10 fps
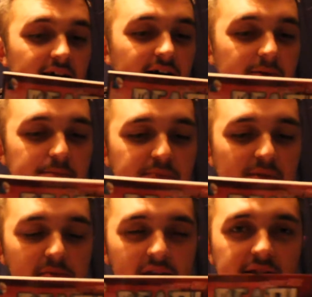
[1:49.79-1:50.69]
But
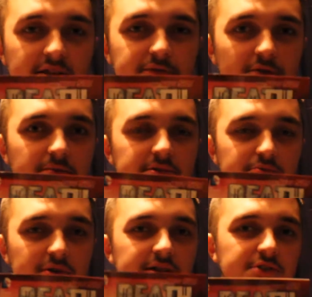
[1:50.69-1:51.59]
yeah, this volume is
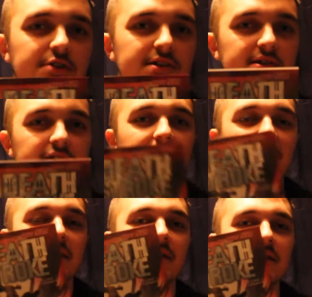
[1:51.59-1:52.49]
really interesting,
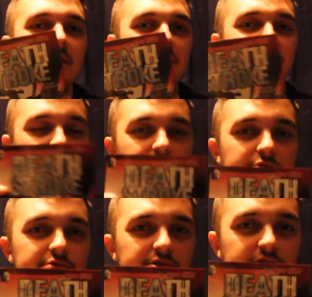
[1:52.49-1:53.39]
and it kind of
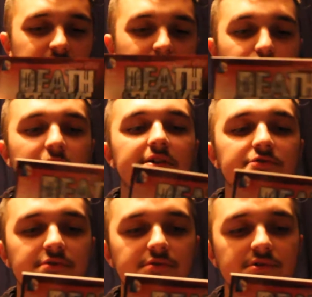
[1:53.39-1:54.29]

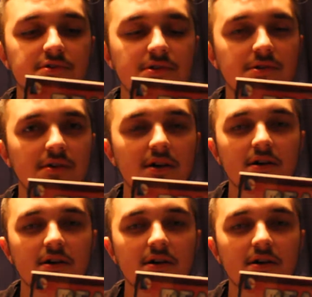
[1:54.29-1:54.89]
reintroduces you